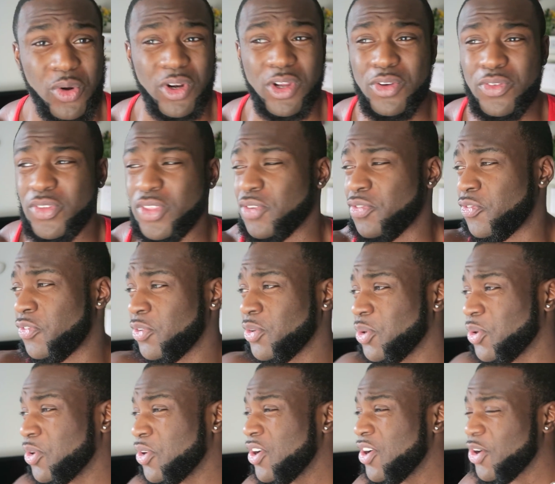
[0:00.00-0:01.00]
All over the
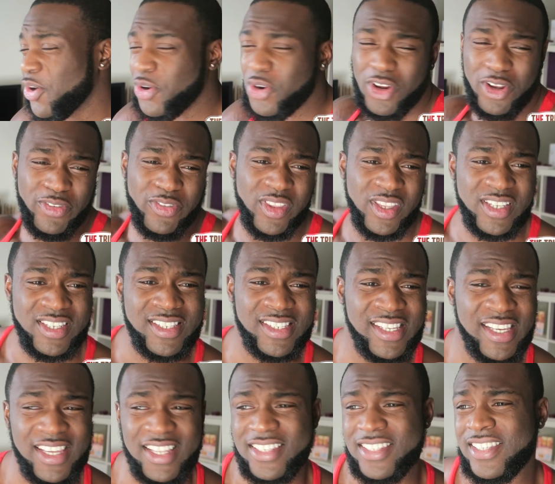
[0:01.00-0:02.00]
floor, all over the
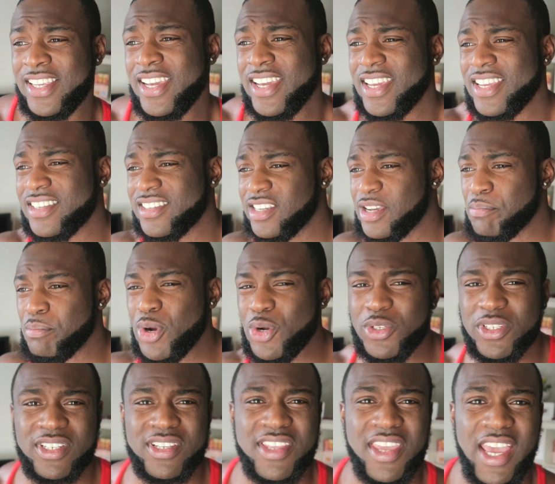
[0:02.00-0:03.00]
seats. It's like
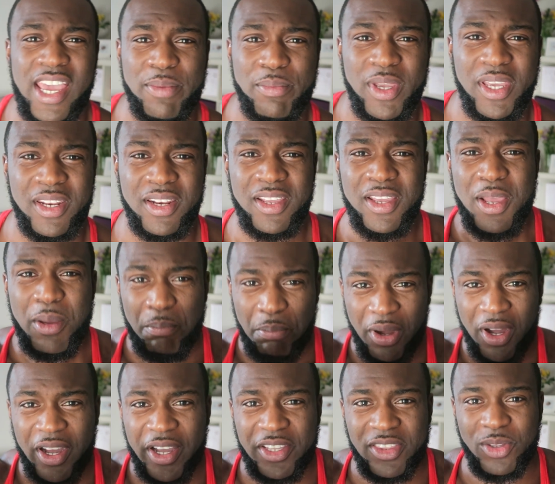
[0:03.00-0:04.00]
Moses came in,
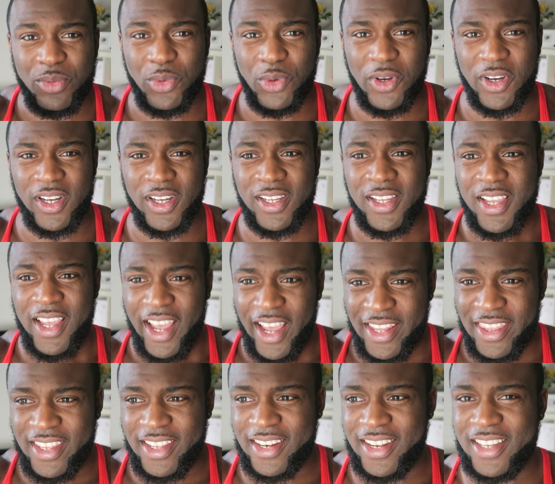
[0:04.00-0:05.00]
parted the water,
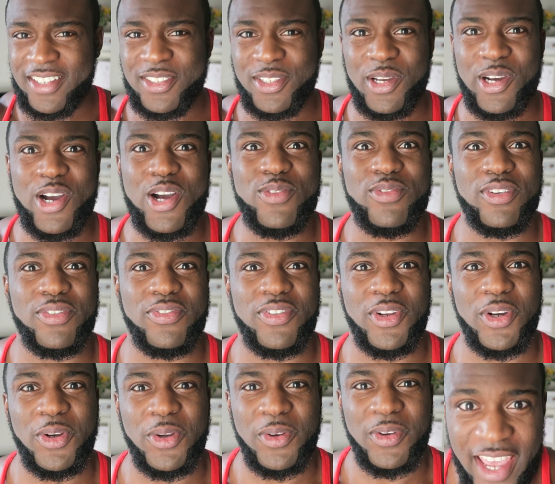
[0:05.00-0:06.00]
and then that's the
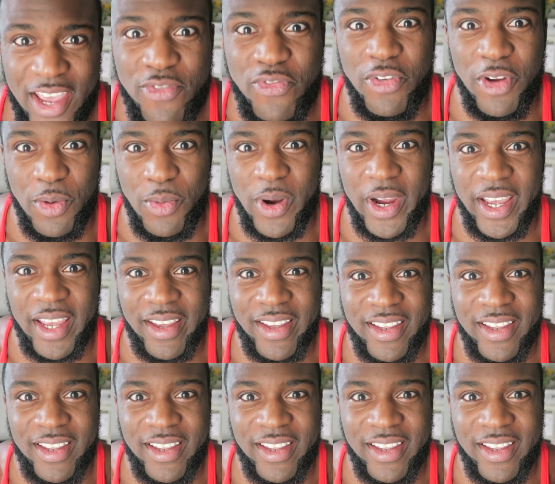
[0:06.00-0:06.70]
overflow, everywhere.